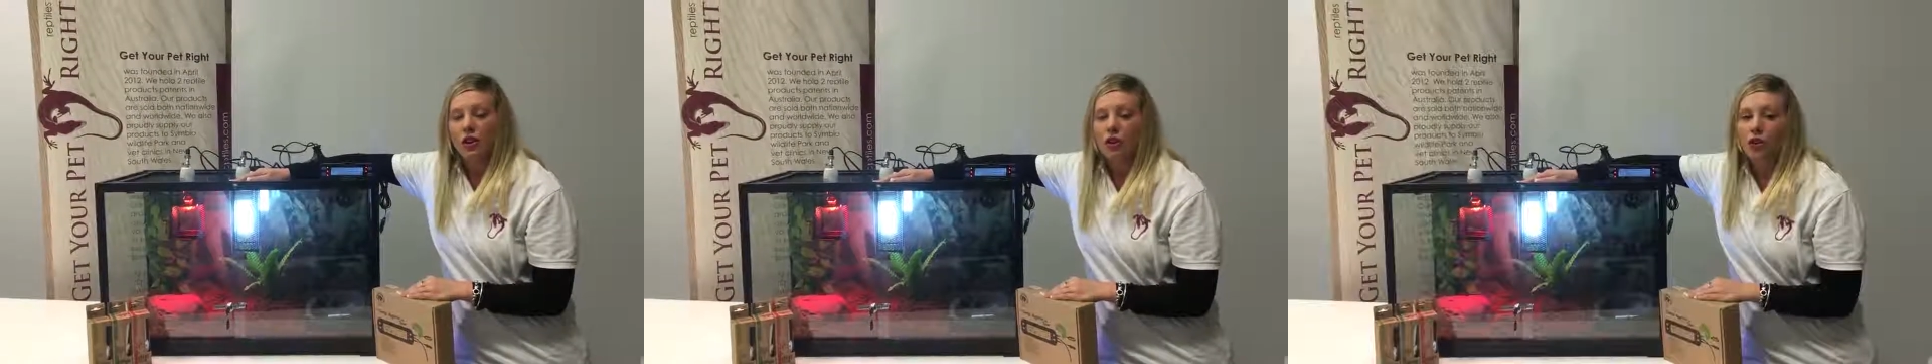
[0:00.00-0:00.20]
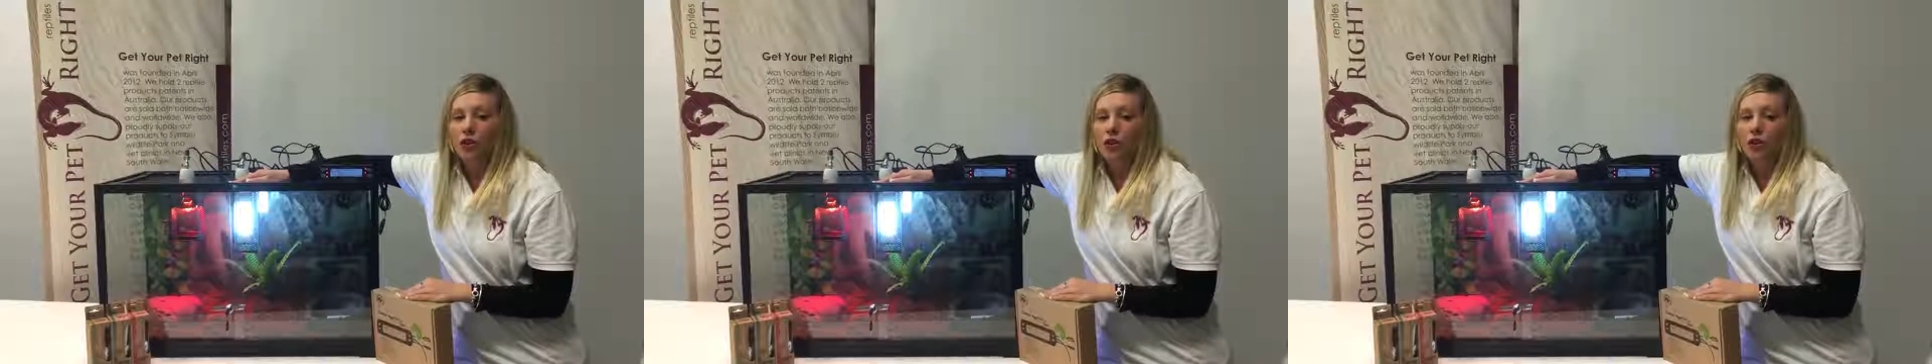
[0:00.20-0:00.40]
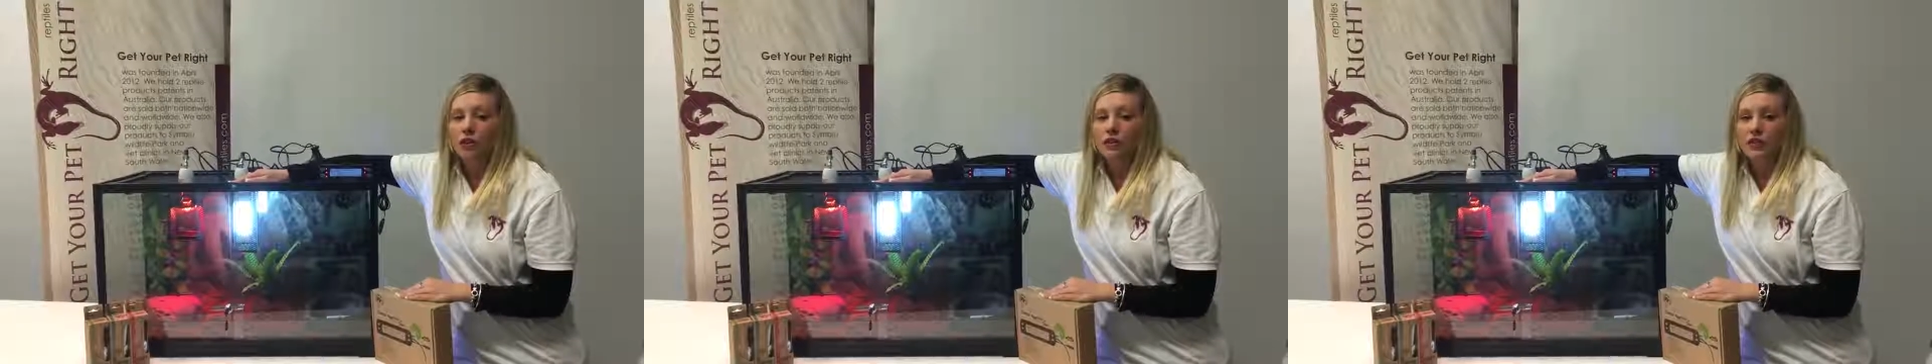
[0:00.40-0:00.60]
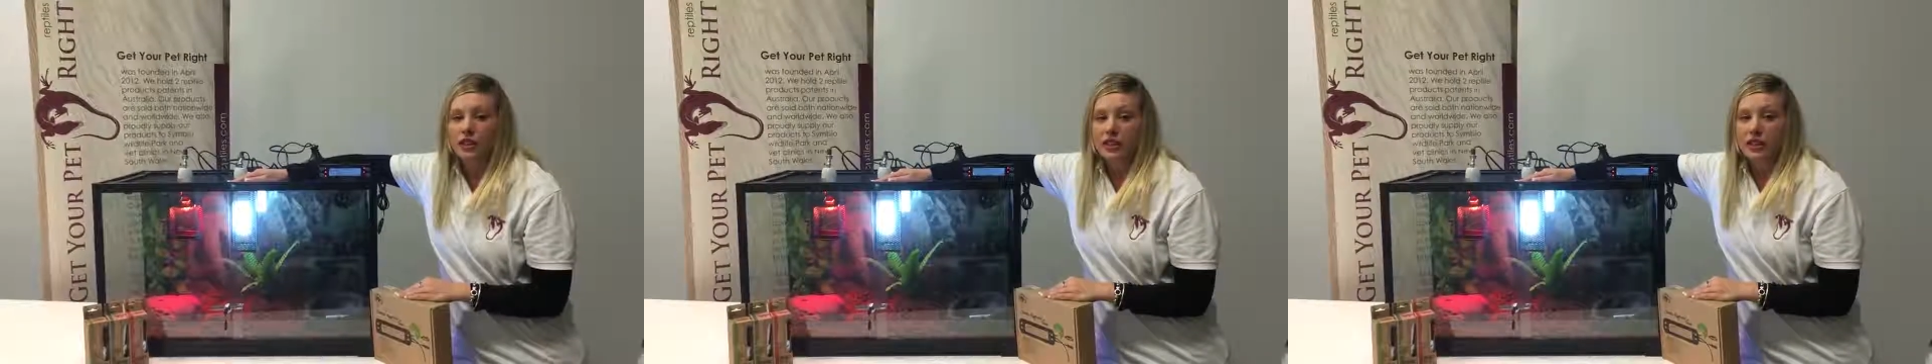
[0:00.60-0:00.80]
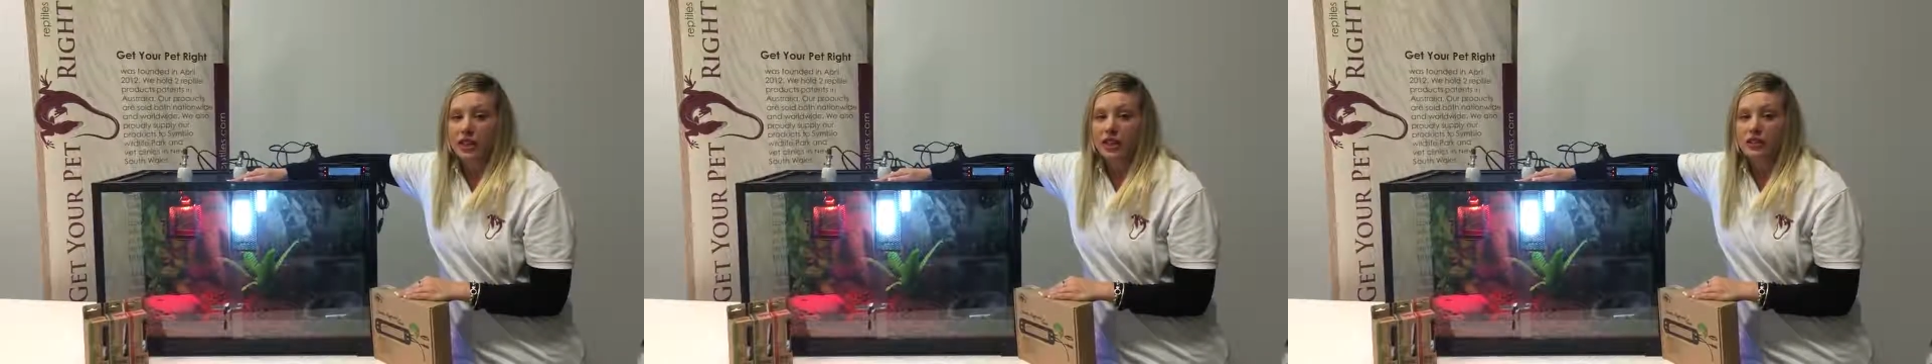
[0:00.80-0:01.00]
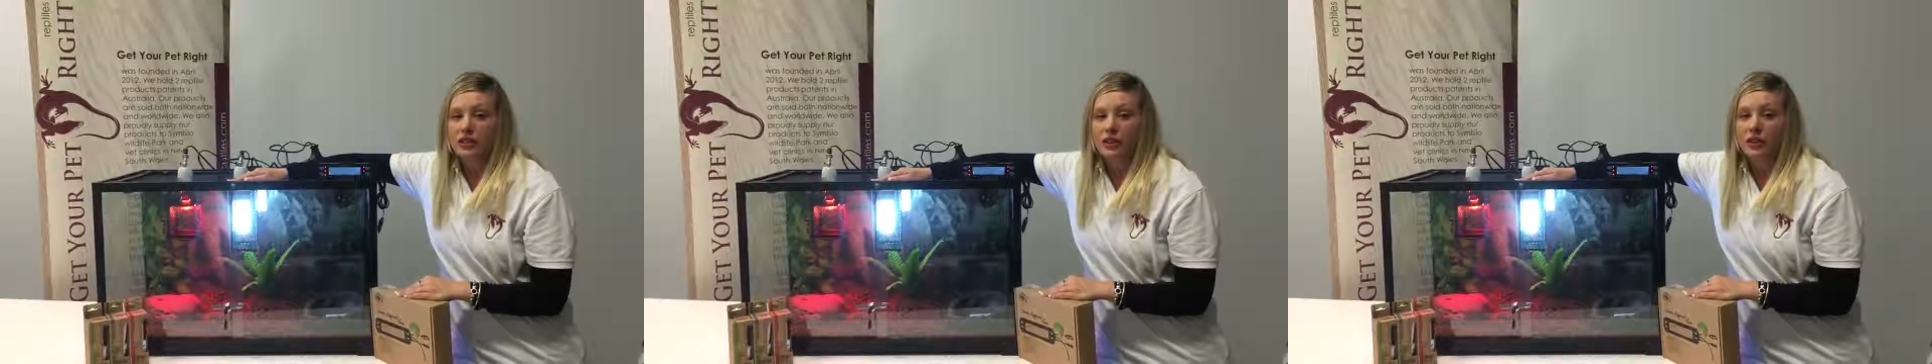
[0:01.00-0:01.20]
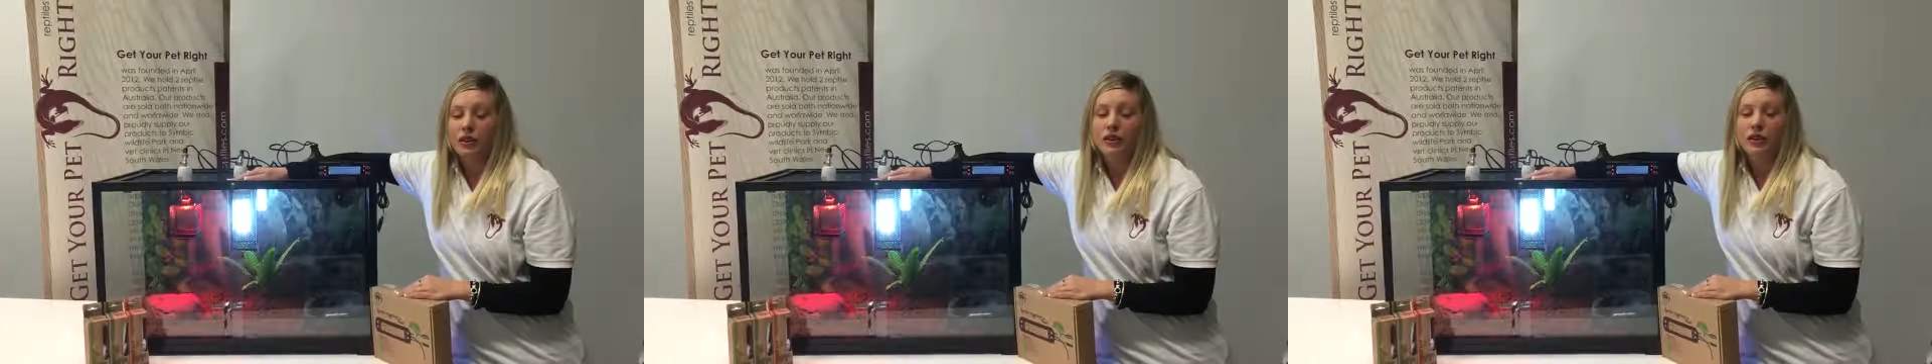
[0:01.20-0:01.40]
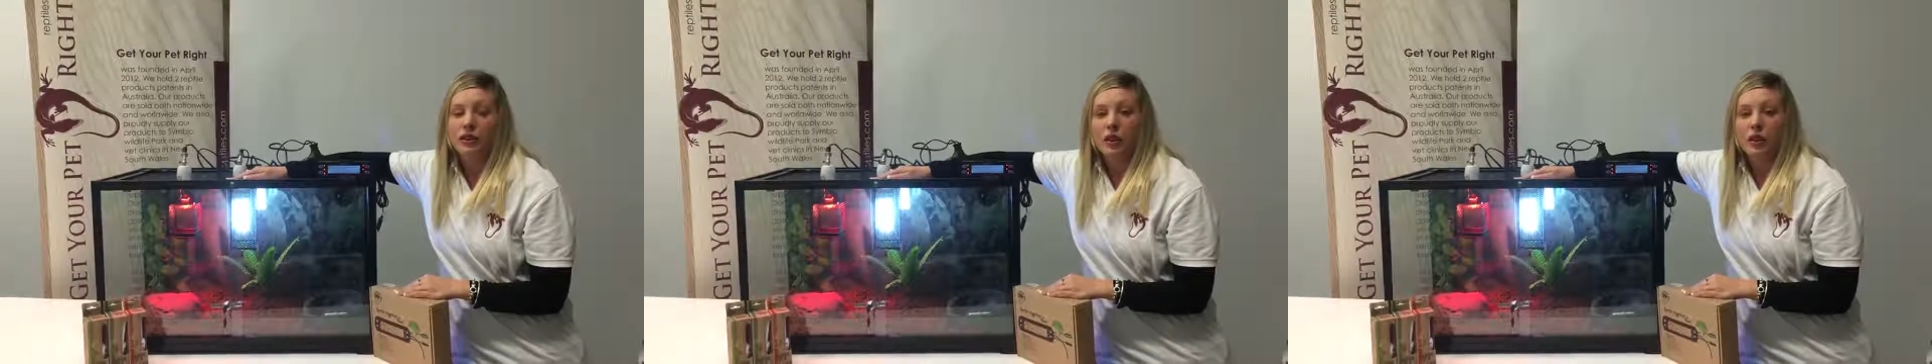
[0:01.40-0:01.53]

or visit us on